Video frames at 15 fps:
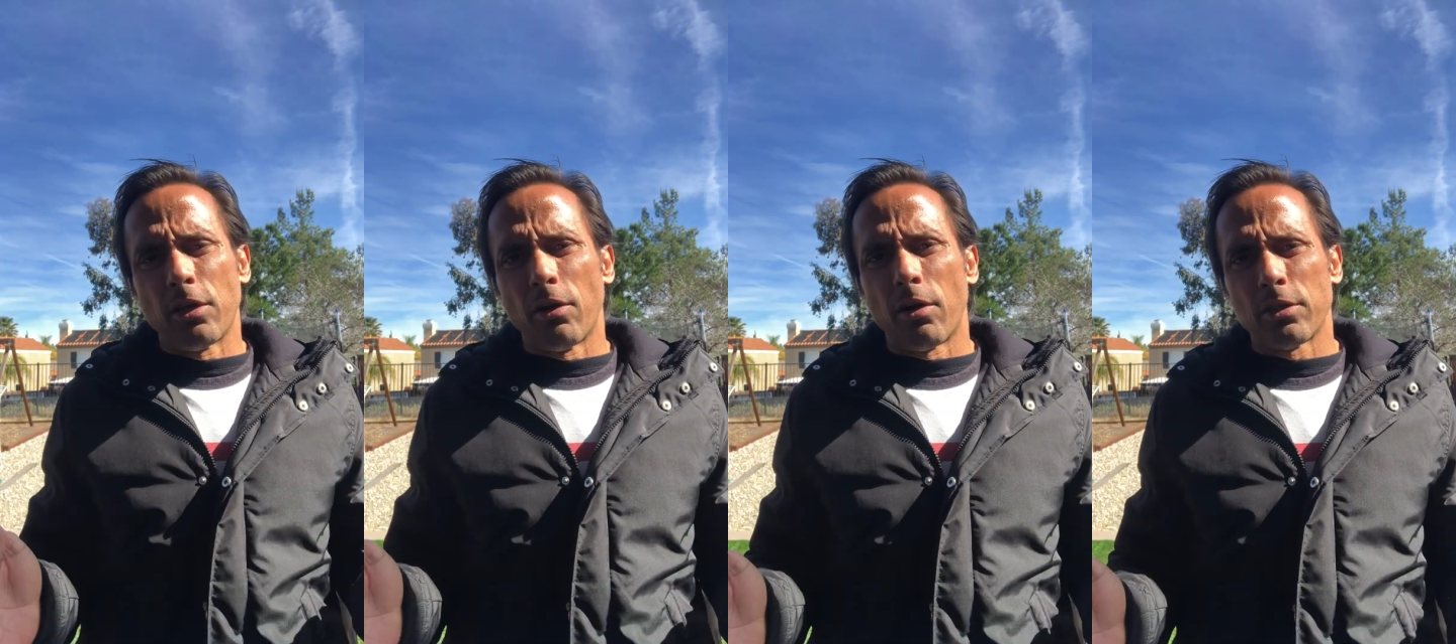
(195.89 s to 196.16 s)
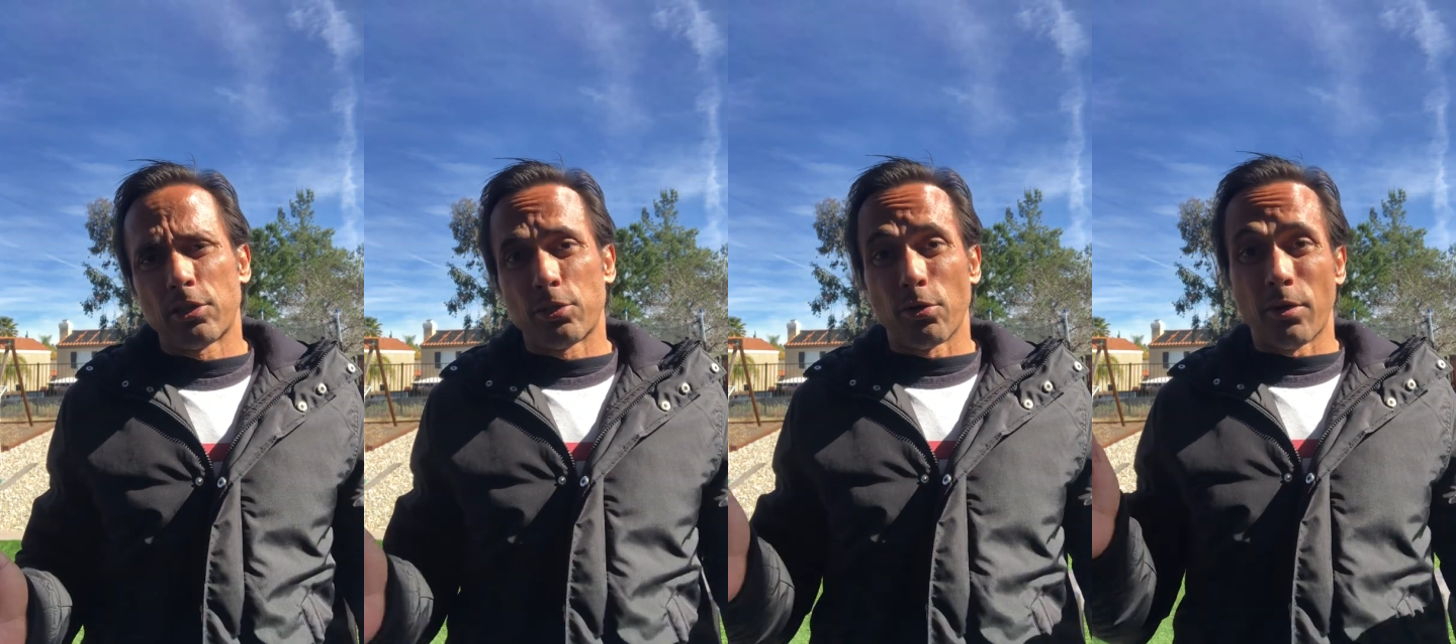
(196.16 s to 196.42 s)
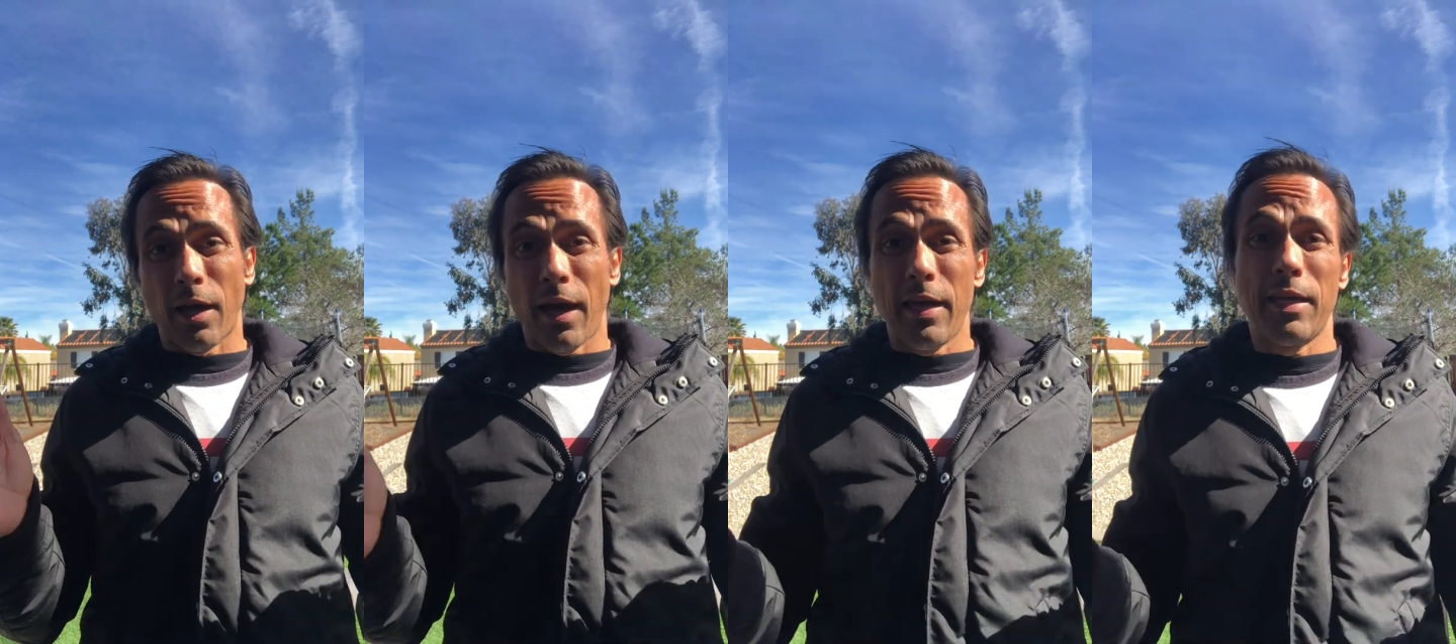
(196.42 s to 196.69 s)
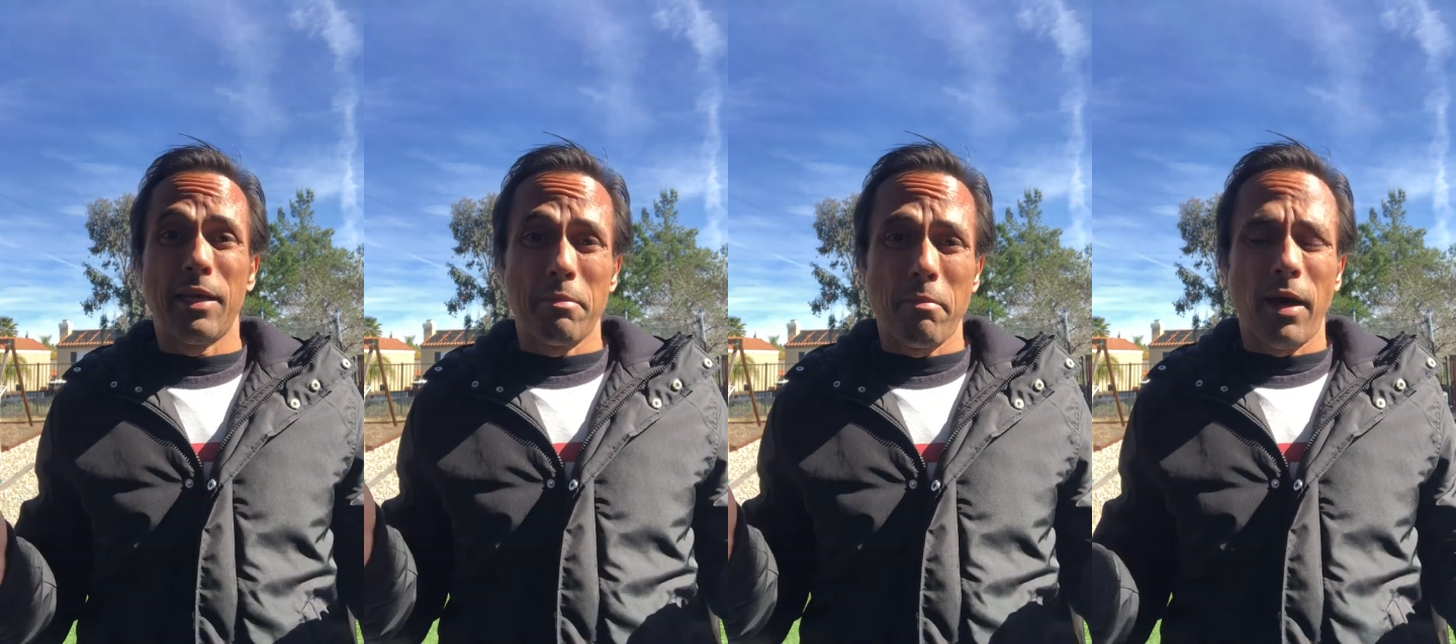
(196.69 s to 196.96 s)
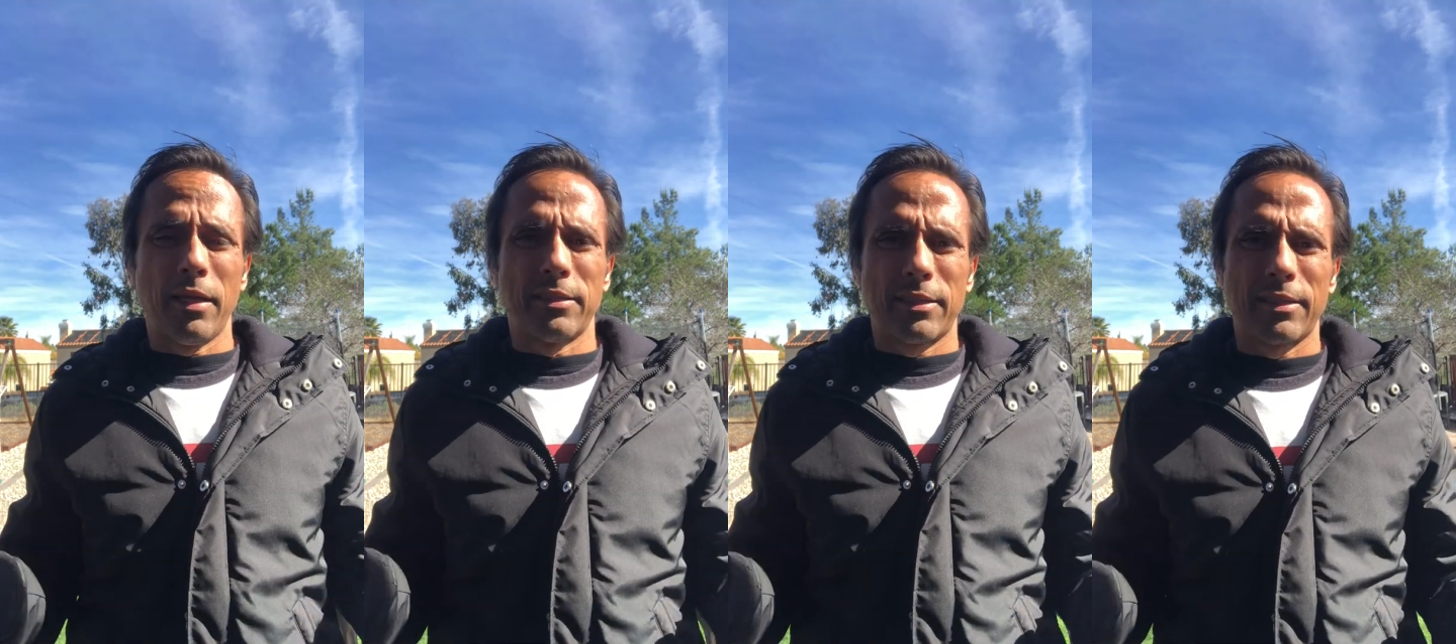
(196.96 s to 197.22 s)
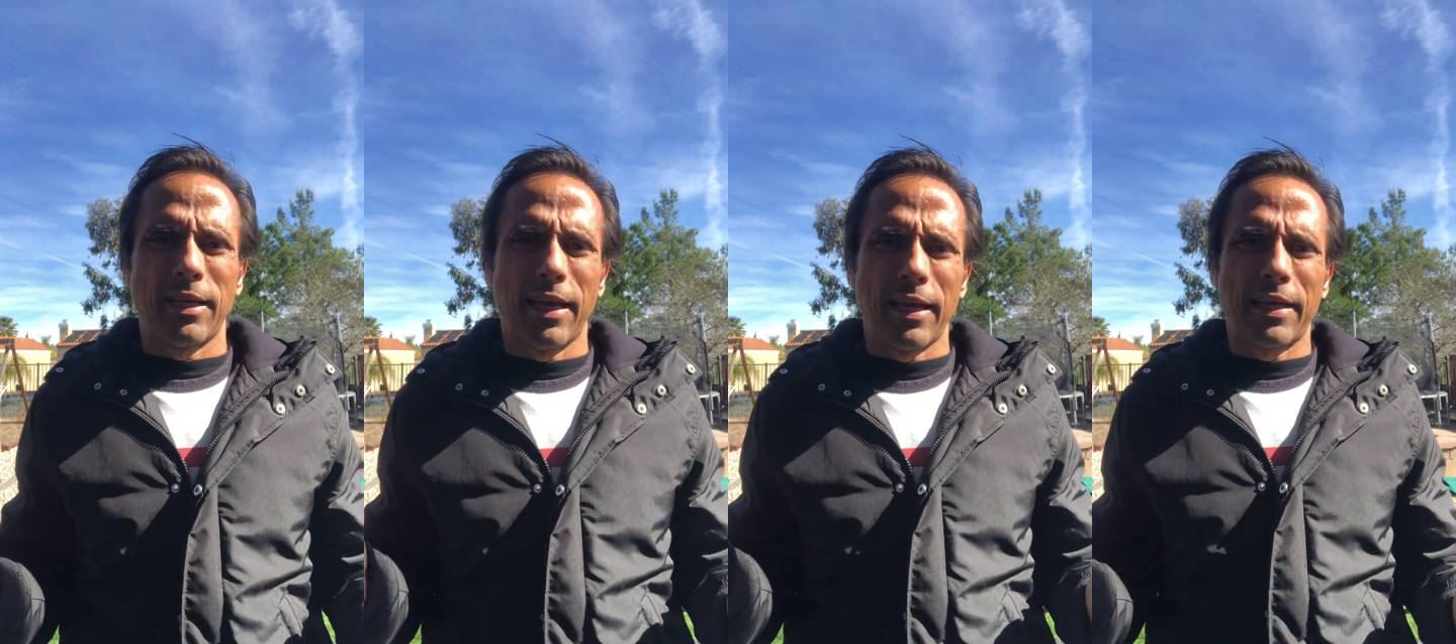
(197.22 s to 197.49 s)
guys, took 18
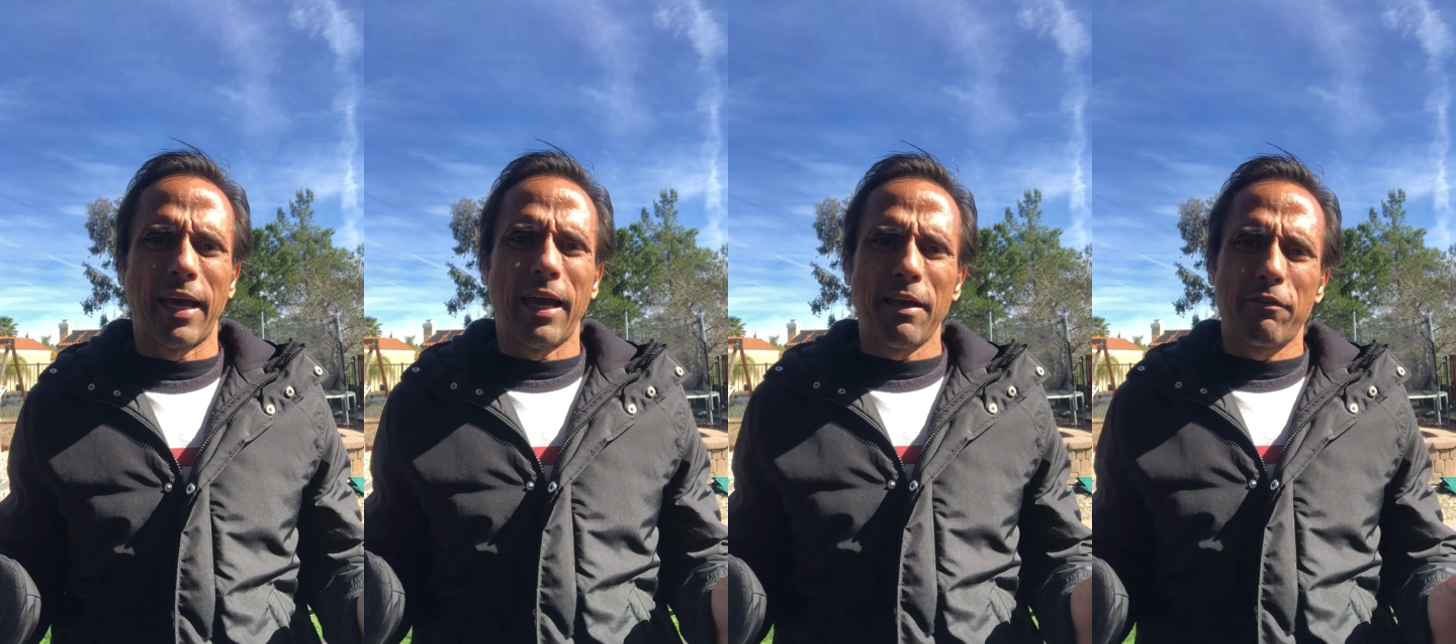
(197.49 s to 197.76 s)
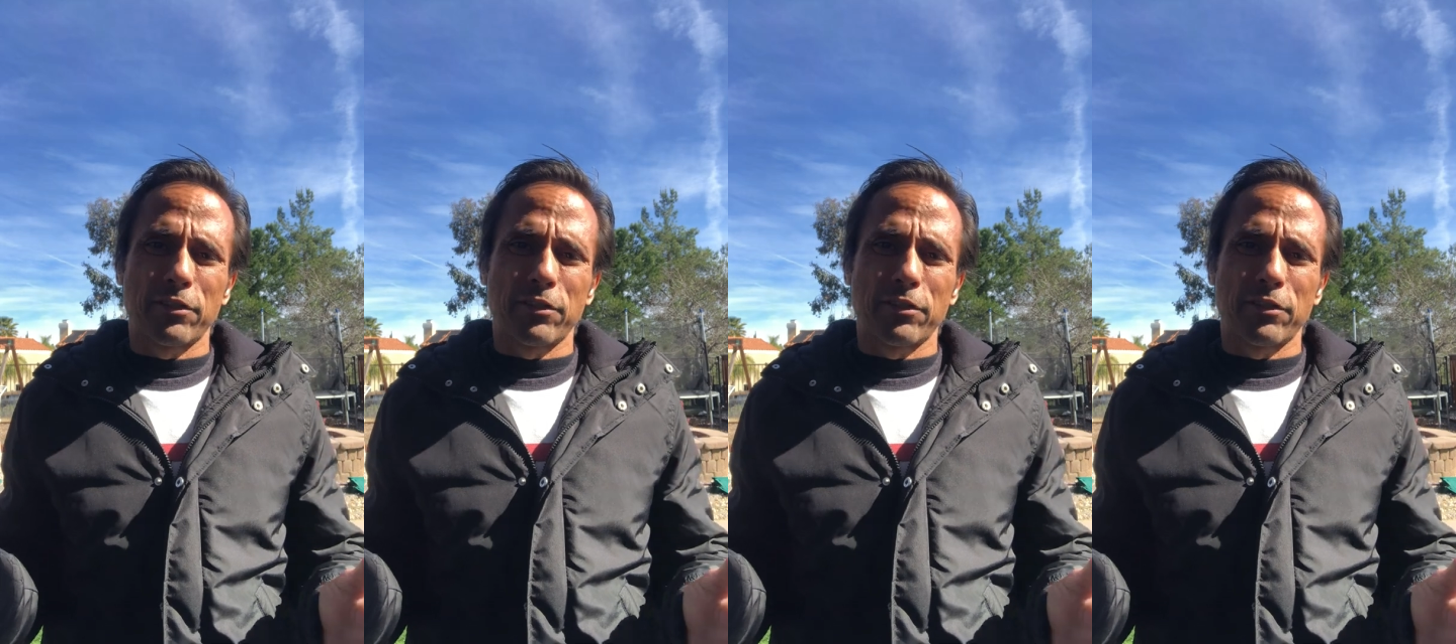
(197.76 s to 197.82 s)
months, okay?